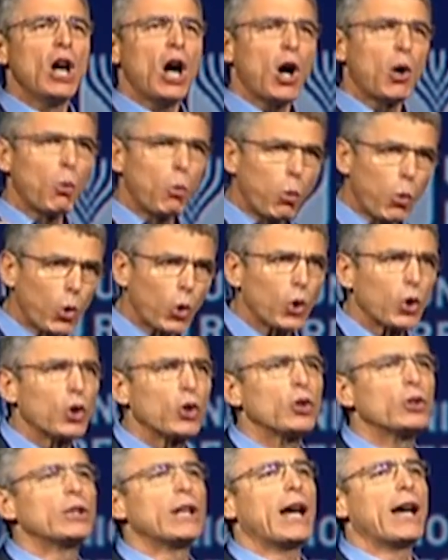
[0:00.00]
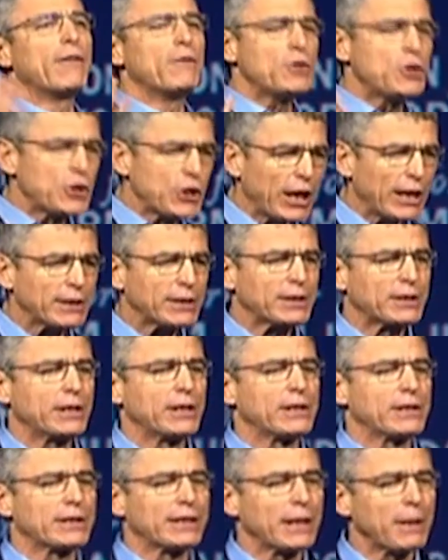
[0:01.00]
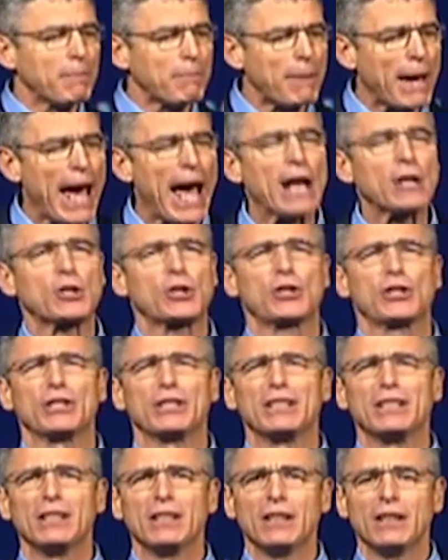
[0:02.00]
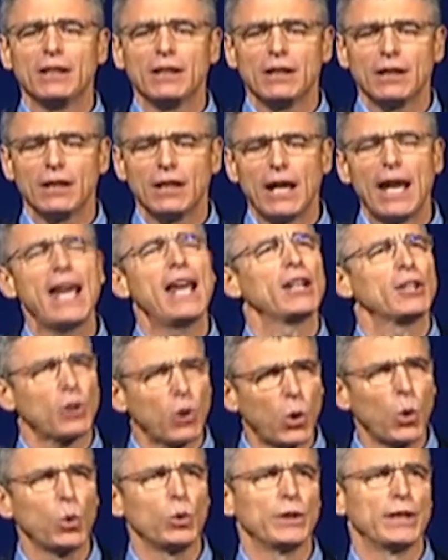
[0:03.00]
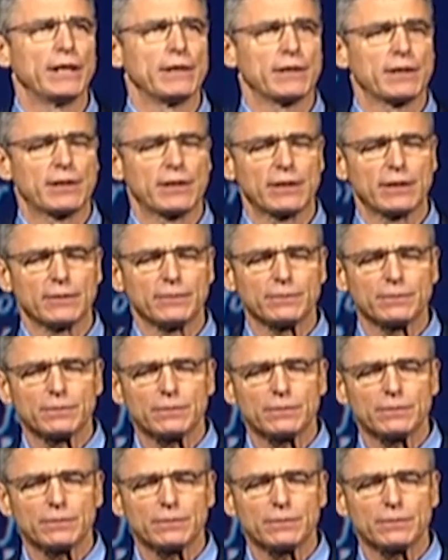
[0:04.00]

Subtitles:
a world of justice, compassion, and wholeness.